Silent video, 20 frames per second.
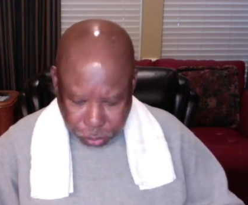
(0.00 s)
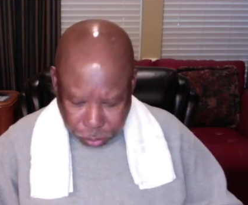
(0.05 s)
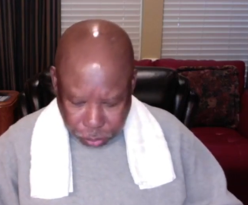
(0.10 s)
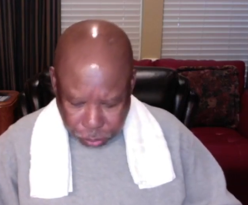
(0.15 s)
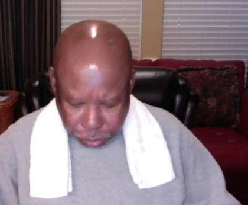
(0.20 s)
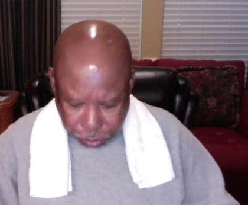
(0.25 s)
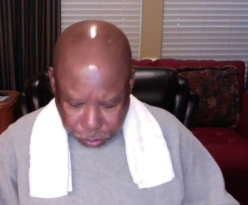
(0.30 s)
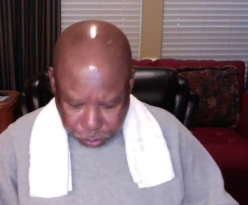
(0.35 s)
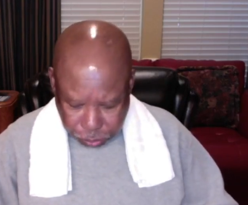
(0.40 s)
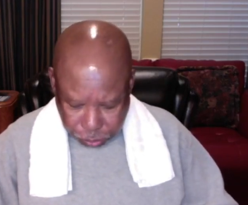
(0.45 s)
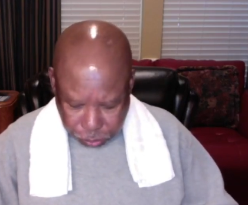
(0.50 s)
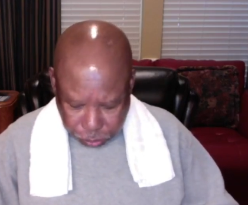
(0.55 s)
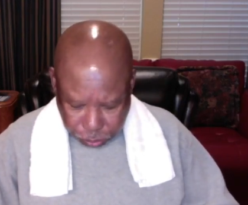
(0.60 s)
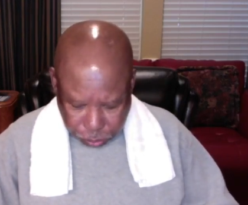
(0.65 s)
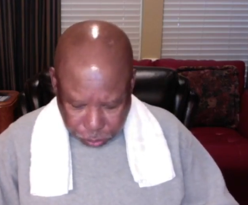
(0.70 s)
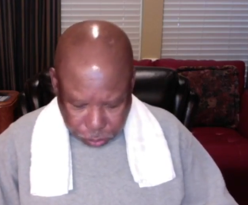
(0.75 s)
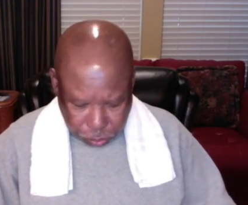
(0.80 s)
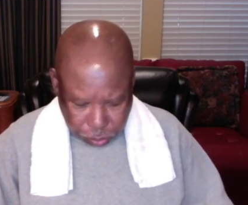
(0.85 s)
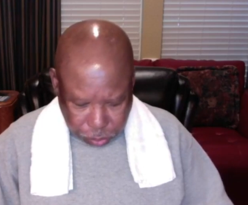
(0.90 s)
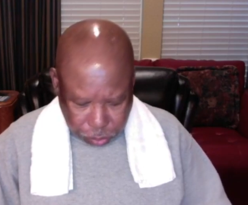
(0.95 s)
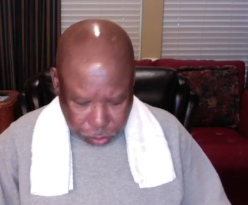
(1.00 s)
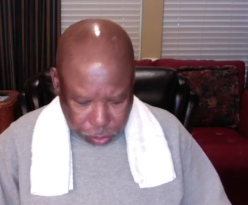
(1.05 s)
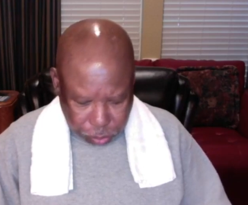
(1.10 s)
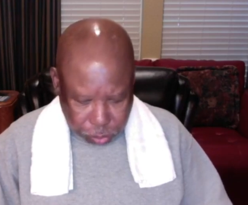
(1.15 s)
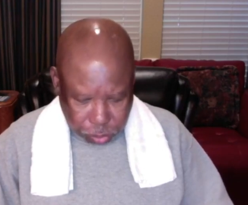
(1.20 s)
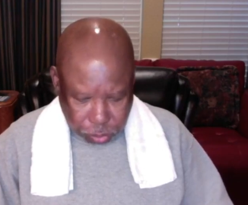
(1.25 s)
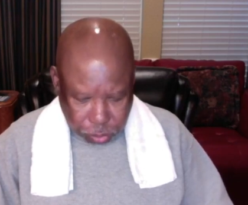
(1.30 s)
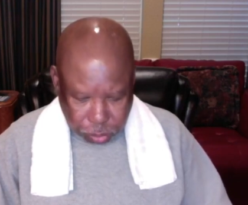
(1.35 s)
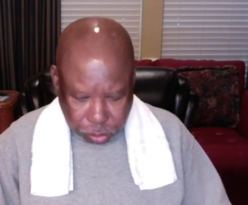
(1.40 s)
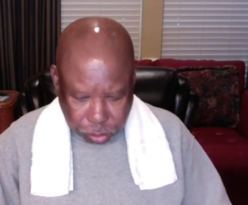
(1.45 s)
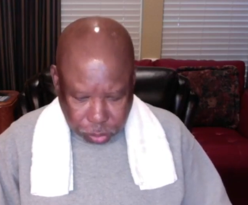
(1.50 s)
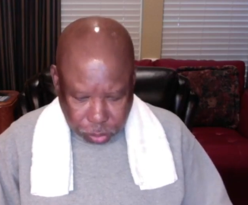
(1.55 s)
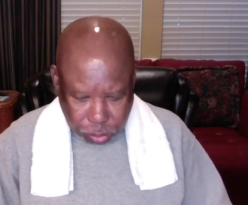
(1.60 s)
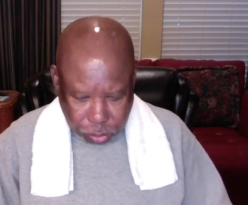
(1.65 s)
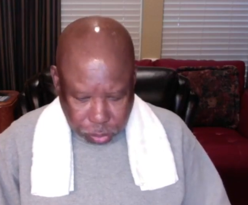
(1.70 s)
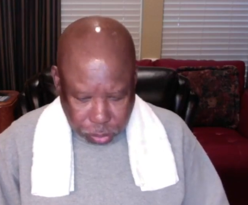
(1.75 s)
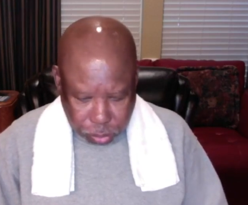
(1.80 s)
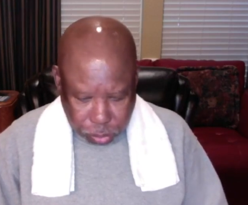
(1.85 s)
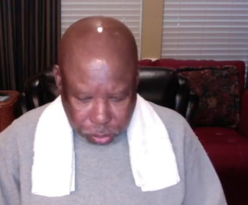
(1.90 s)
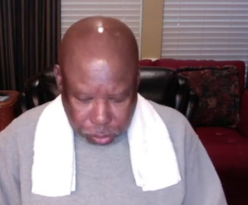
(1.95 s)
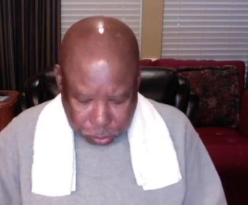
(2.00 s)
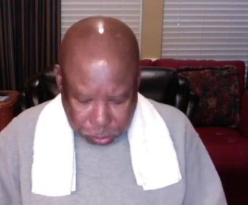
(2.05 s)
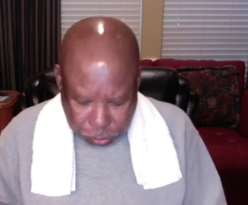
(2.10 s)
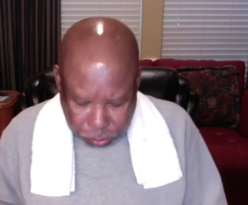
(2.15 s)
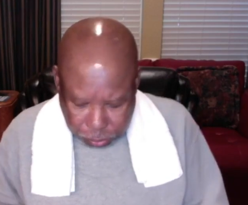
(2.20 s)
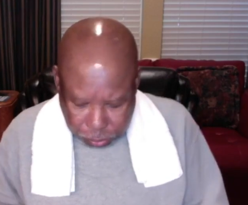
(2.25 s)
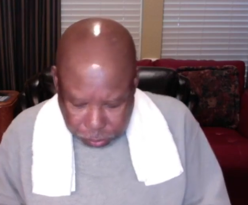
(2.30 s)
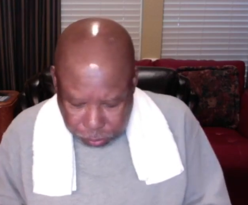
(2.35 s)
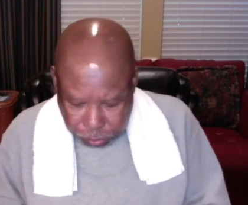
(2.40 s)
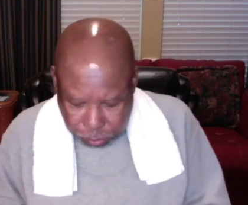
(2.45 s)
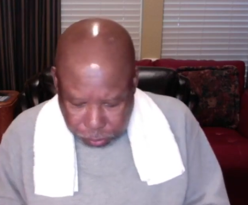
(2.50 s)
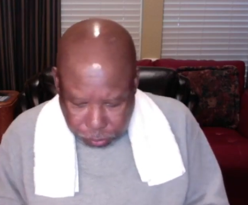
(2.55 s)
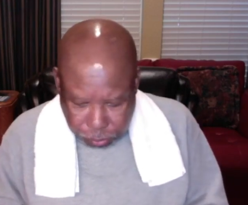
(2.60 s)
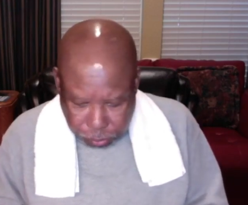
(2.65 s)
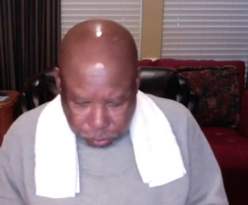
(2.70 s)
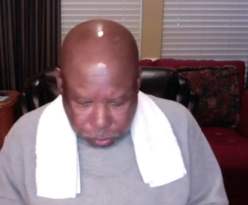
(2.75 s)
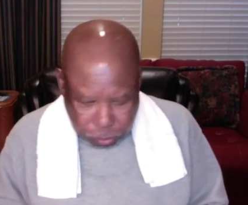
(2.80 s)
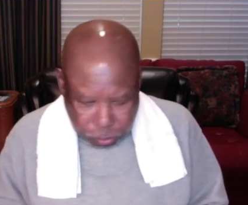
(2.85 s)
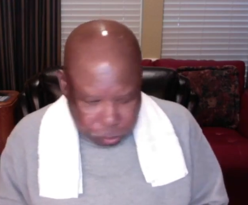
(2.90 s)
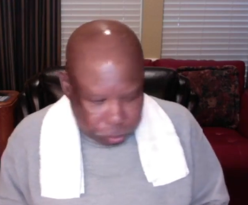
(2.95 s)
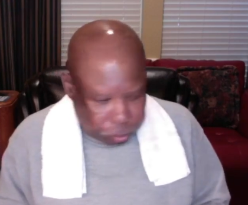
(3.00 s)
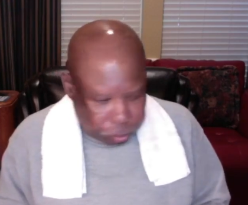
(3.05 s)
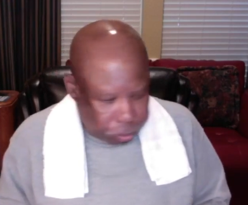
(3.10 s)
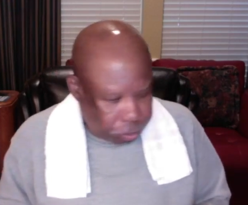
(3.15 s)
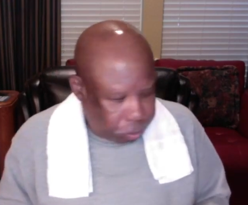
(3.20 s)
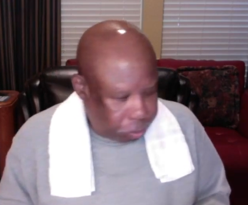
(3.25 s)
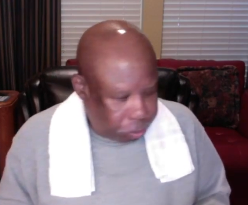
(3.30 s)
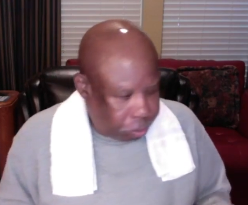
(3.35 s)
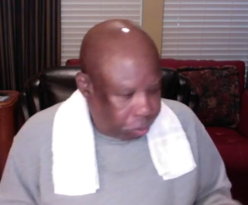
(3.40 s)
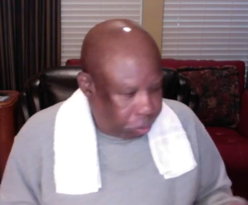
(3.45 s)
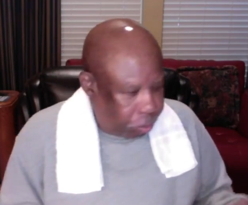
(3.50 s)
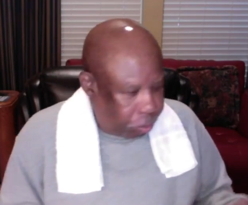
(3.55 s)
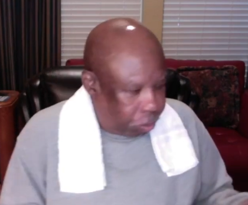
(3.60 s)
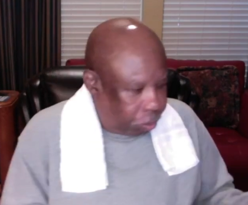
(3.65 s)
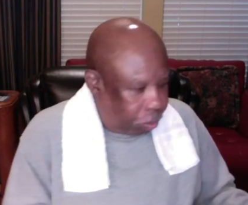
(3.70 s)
[no speech]